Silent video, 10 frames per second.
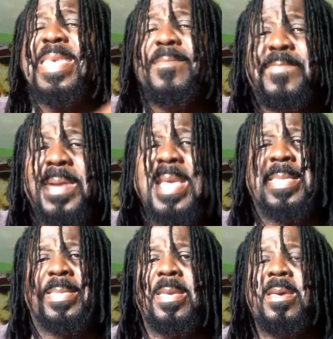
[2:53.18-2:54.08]
simplest
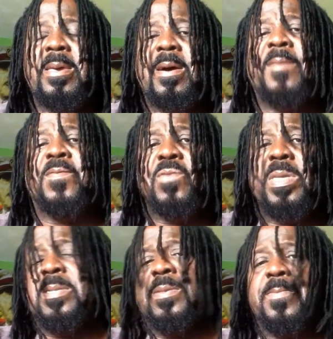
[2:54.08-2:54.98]
of
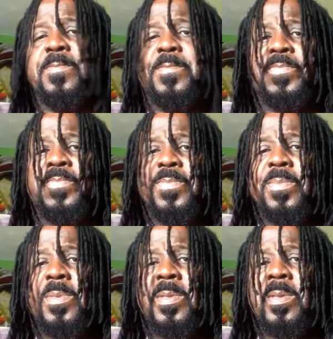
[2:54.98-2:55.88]
reasons.
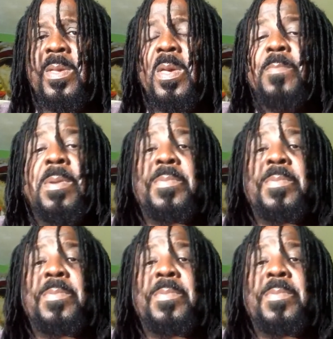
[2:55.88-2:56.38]
My